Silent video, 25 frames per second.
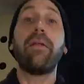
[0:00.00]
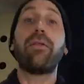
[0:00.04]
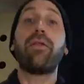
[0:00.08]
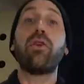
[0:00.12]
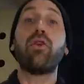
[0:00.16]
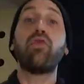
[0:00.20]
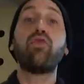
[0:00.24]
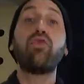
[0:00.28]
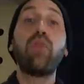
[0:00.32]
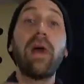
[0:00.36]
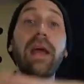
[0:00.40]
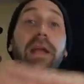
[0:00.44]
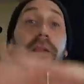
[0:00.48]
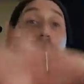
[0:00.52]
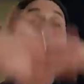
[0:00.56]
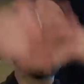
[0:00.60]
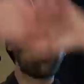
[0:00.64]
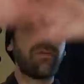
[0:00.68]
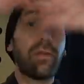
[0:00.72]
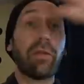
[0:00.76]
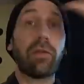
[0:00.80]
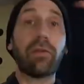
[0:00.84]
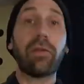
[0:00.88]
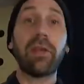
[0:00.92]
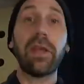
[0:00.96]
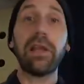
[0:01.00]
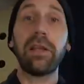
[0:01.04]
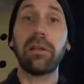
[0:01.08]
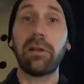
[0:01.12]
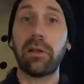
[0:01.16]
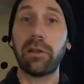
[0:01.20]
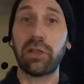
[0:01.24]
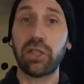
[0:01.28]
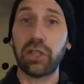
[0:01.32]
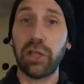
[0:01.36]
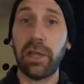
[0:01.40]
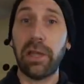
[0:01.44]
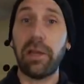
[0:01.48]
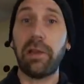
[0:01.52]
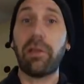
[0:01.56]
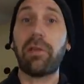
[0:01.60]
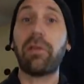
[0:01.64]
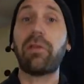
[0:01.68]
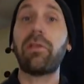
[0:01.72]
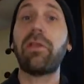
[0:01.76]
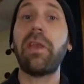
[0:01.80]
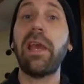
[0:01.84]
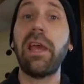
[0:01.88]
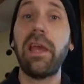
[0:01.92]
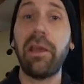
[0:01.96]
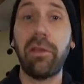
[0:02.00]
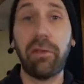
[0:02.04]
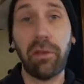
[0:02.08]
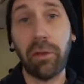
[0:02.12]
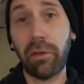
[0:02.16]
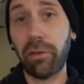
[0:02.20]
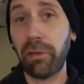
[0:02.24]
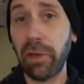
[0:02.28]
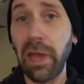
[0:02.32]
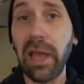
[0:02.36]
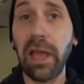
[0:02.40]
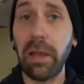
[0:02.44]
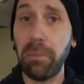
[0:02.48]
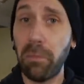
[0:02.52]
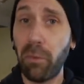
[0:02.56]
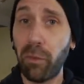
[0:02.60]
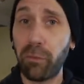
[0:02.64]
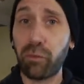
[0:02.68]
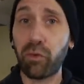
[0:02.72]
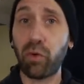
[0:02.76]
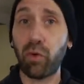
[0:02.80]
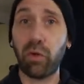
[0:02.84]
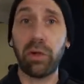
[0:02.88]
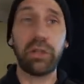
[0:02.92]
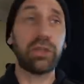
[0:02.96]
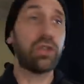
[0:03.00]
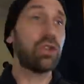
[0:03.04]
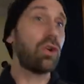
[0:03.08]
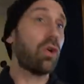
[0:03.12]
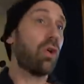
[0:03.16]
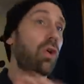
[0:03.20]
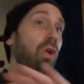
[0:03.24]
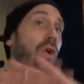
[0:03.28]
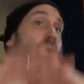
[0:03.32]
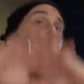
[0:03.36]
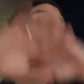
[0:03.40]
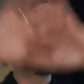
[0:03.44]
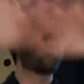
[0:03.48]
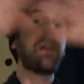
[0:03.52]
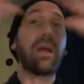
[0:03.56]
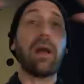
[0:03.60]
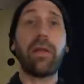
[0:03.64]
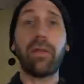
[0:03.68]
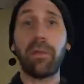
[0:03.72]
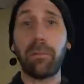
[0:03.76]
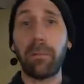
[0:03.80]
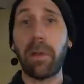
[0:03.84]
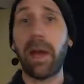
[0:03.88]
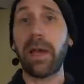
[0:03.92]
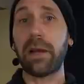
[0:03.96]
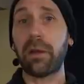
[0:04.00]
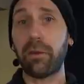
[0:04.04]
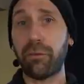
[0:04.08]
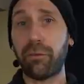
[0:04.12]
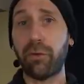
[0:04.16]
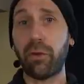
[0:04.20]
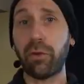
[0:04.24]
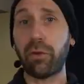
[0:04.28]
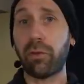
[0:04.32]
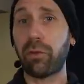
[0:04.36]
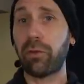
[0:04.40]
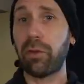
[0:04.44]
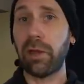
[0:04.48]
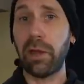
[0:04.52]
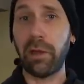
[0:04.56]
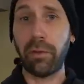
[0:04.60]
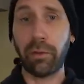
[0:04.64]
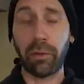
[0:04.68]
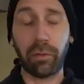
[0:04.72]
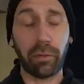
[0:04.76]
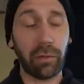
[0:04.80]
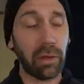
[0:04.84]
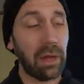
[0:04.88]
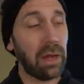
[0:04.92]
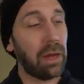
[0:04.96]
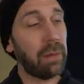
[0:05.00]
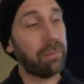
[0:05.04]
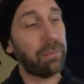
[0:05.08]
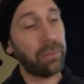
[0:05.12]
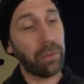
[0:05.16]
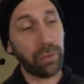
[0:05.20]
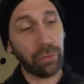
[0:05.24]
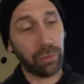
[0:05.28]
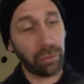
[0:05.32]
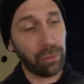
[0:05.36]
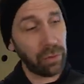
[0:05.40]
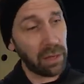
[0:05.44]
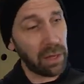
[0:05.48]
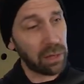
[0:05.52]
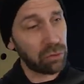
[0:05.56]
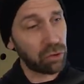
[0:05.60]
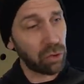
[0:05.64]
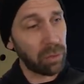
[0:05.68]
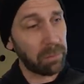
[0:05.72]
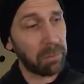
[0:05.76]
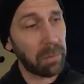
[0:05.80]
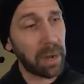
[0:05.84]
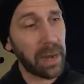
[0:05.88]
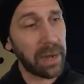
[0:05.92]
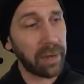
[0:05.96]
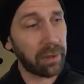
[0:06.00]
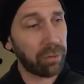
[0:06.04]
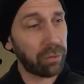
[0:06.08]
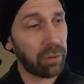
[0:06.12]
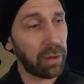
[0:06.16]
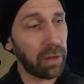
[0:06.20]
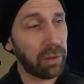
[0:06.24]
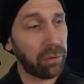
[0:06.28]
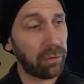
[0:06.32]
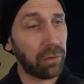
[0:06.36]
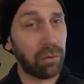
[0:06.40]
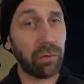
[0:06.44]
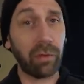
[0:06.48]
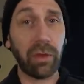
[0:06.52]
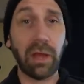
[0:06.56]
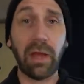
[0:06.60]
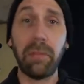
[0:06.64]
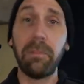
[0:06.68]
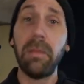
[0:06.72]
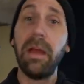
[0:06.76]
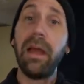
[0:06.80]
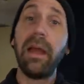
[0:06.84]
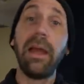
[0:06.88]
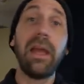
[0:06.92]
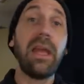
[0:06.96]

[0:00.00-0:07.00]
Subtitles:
The rest of the signal chain stays the same, of course. All the other microphones stay the same. The snare drum mic stays the same.